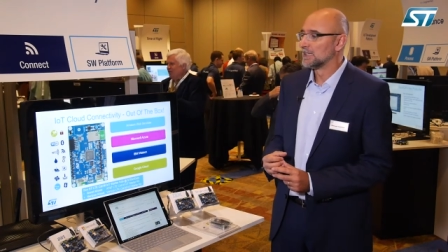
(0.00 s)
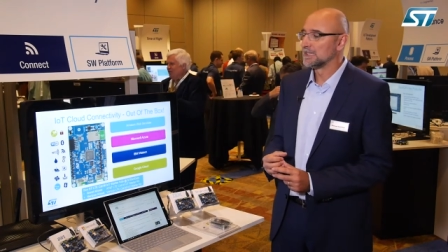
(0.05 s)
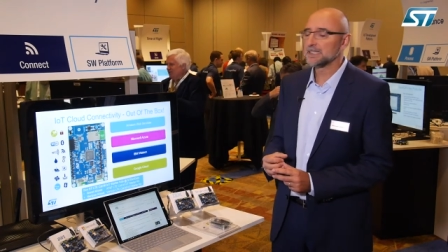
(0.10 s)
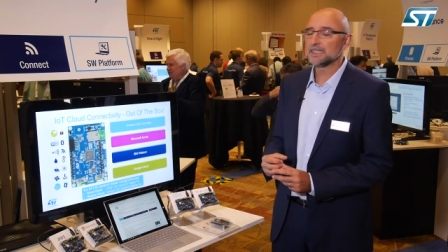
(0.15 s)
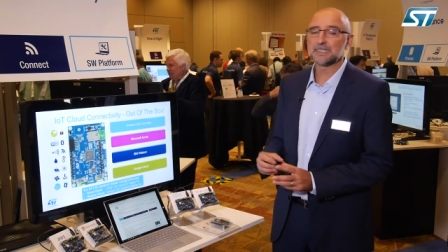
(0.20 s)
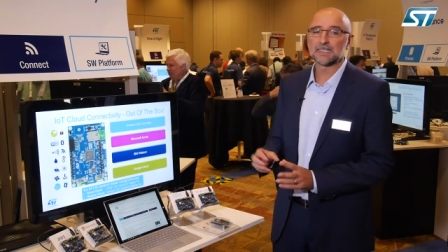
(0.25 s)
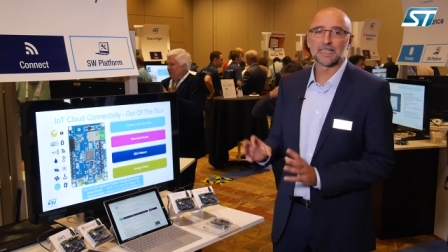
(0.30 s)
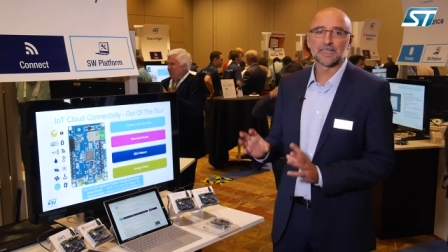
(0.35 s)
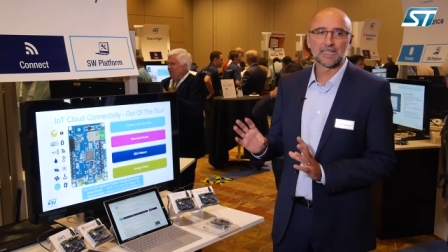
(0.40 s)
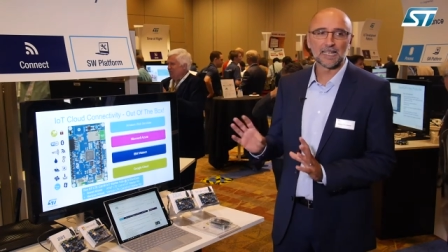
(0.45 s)

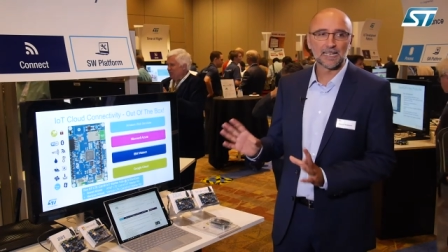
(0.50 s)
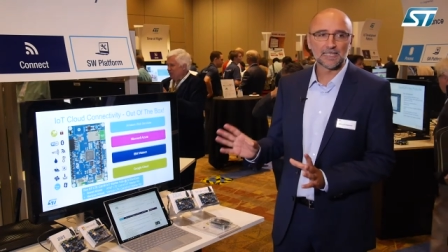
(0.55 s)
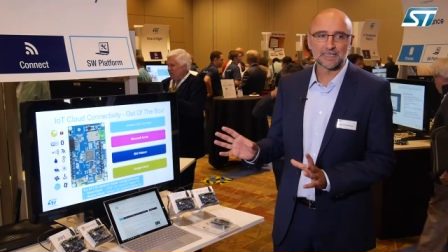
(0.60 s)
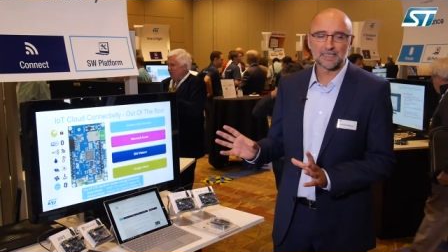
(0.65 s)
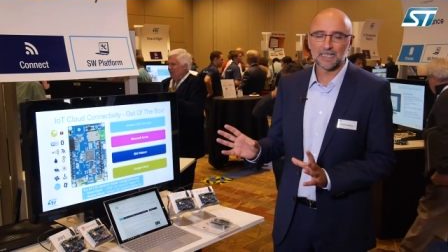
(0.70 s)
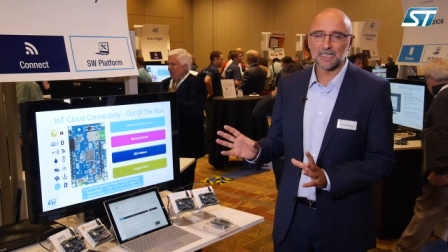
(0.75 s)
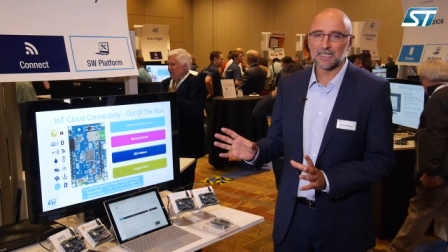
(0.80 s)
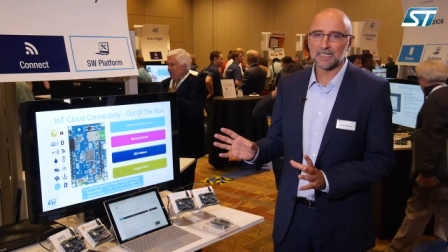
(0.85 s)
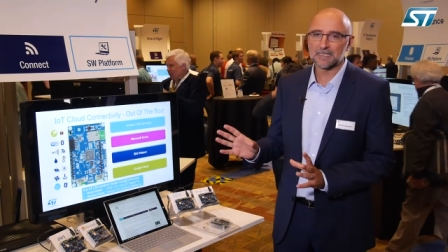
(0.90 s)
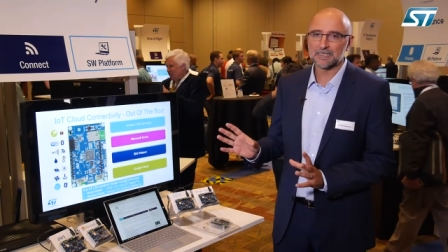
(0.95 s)
This is an
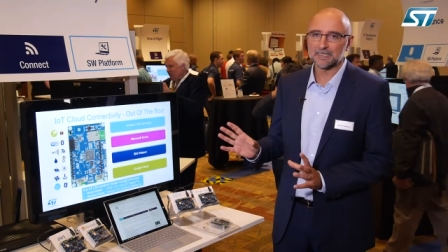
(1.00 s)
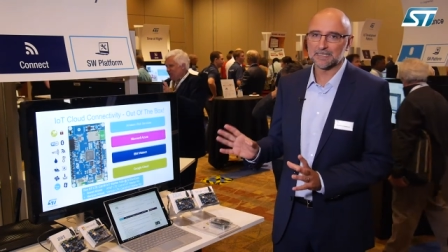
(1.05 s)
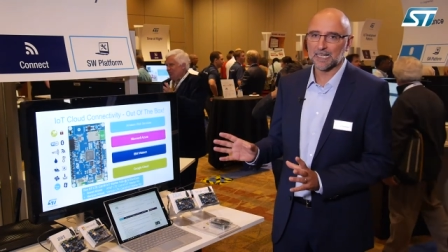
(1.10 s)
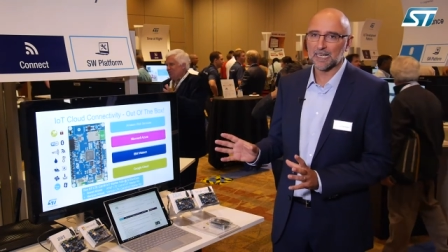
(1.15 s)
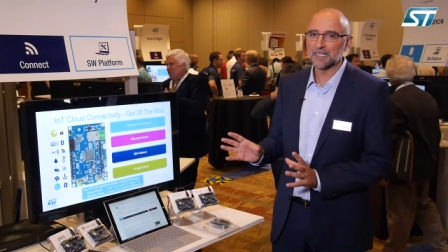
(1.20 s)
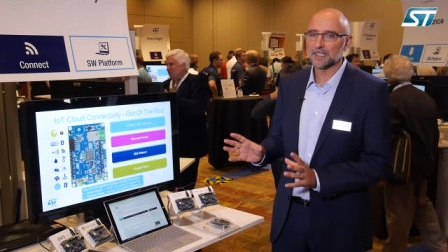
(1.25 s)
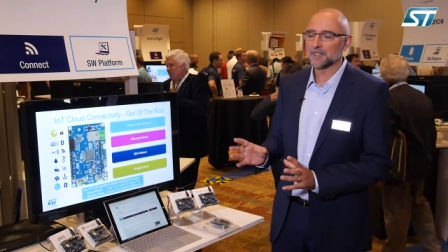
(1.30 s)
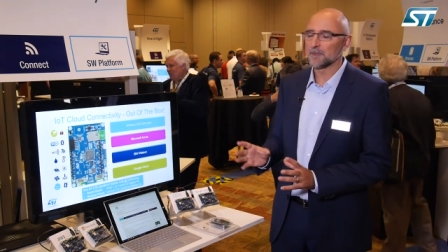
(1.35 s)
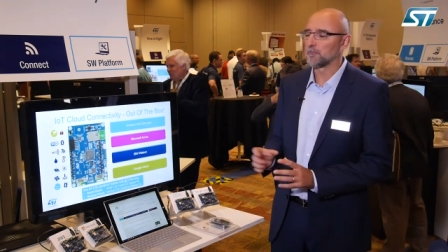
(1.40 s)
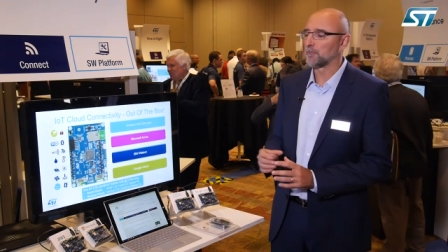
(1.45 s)
excellent
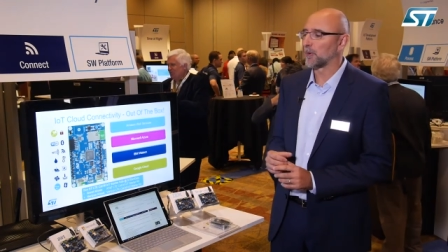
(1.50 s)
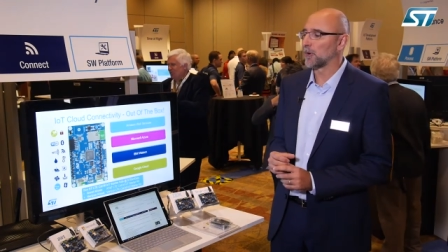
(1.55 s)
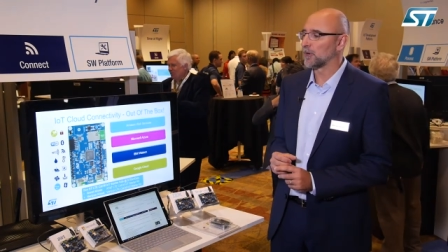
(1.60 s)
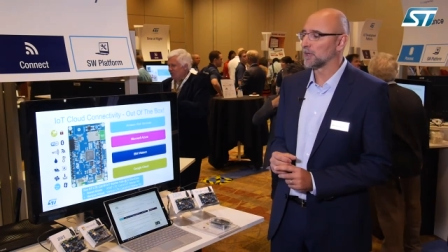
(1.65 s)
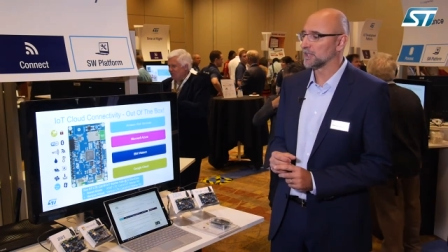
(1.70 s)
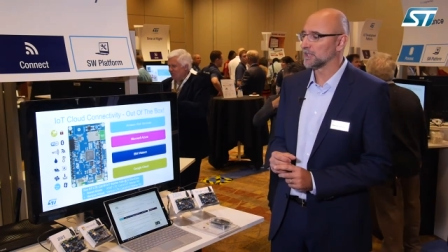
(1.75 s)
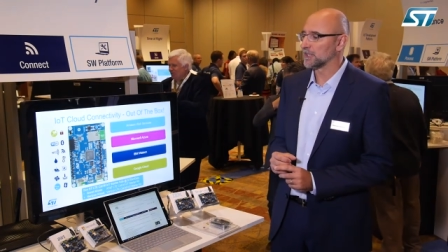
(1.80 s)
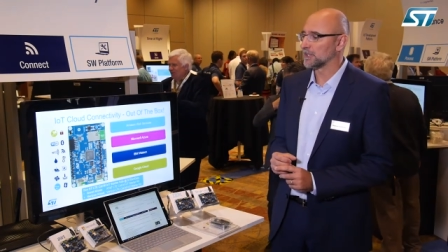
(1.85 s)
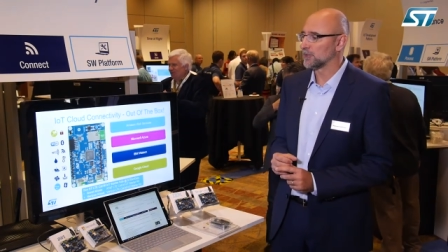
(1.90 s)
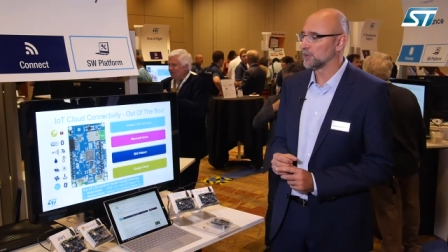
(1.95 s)
starting
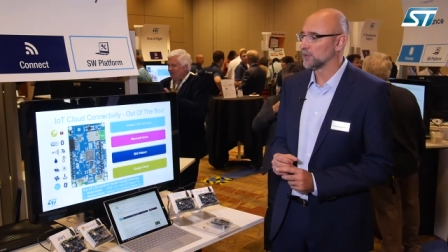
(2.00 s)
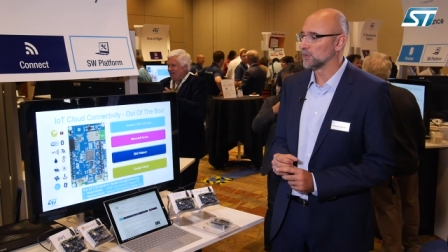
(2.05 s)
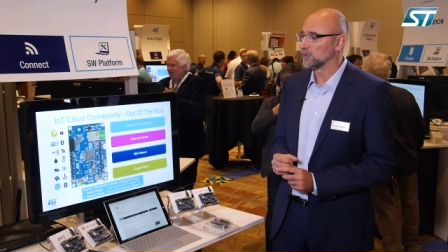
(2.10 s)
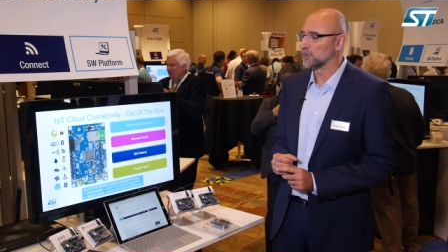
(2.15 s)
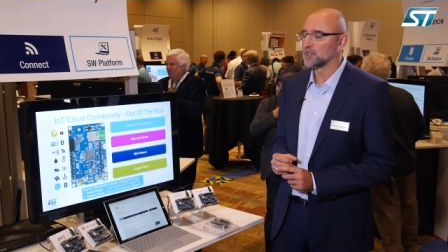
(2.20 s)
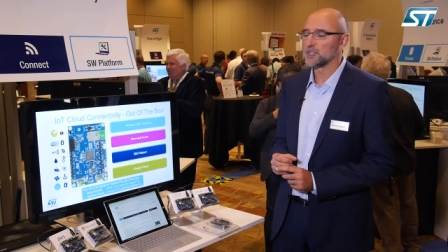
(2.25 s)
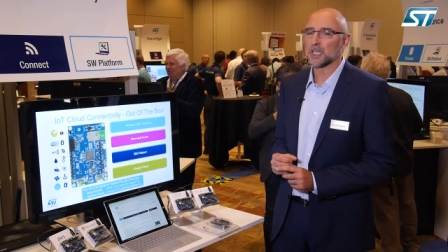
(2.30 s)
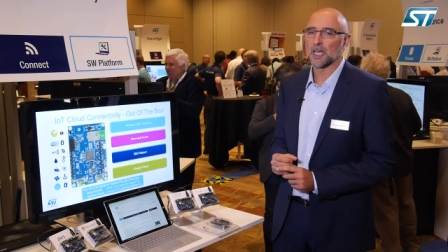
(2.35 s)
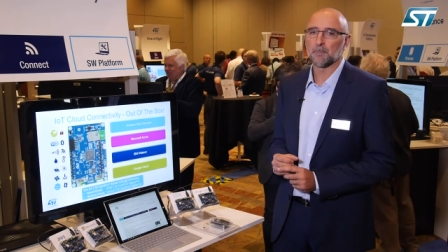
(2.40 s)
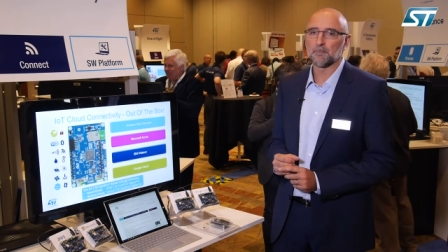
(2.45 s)
point to
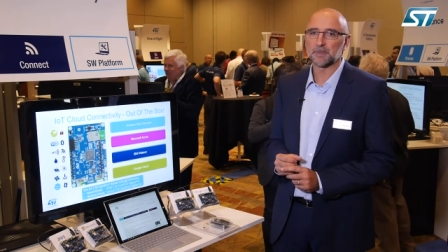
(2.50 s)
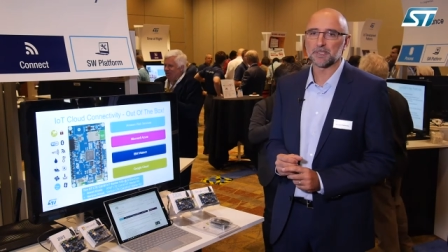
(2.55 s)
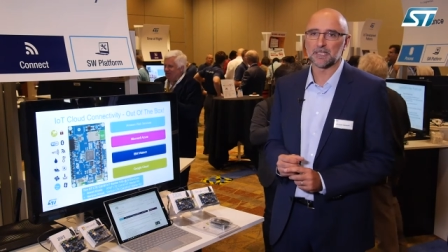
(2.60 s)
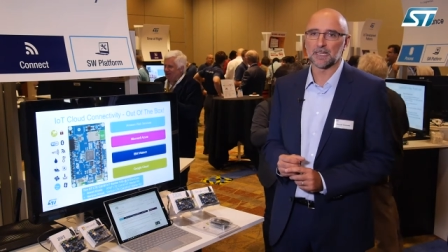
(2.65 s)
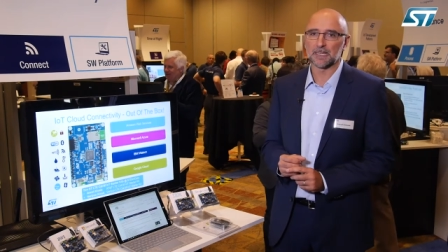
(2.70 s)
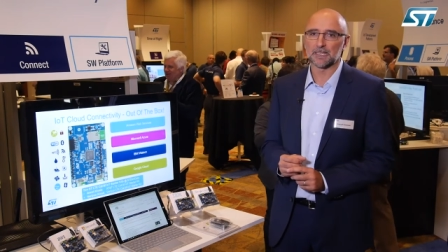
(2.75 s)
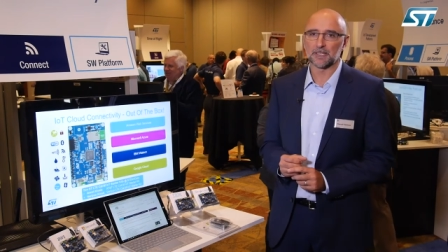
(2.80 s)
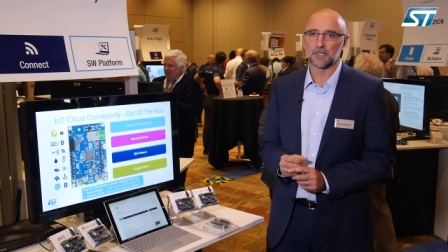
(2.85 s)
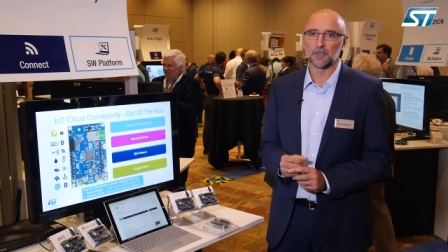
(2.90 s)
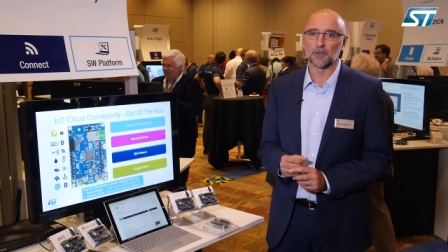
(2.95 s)

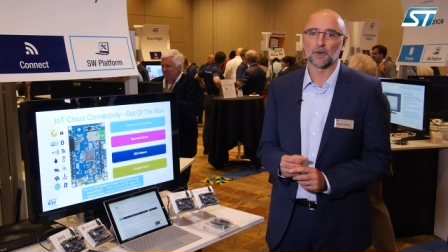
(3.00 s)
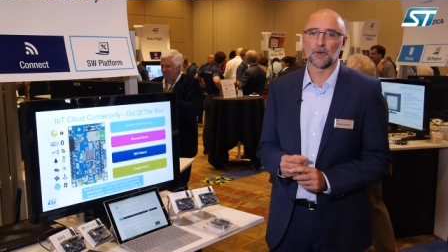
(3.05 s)
jumpstart